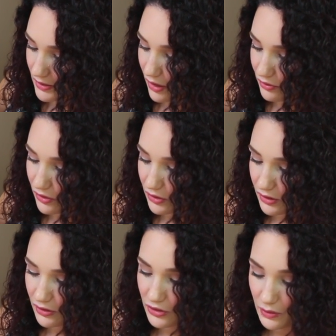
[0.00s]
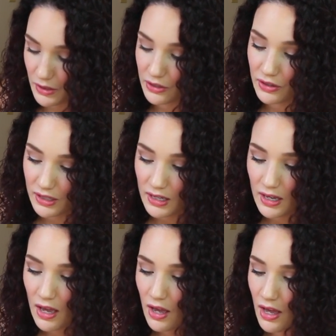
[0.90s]
a soft, doughy
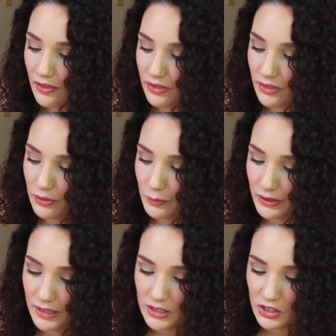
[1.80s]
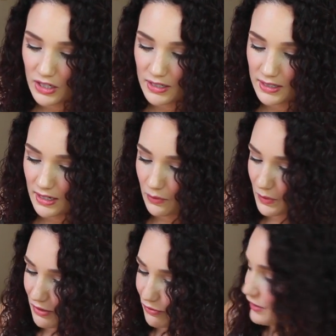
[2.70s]
cookie? One that's cheesy and
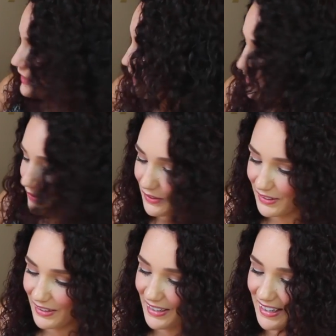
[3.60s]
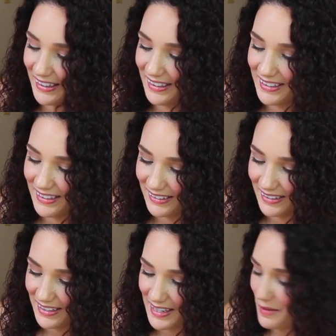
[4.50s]
wheat-free too.
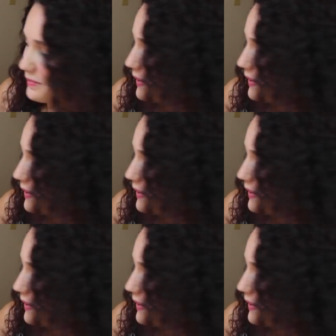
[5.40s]
Lucky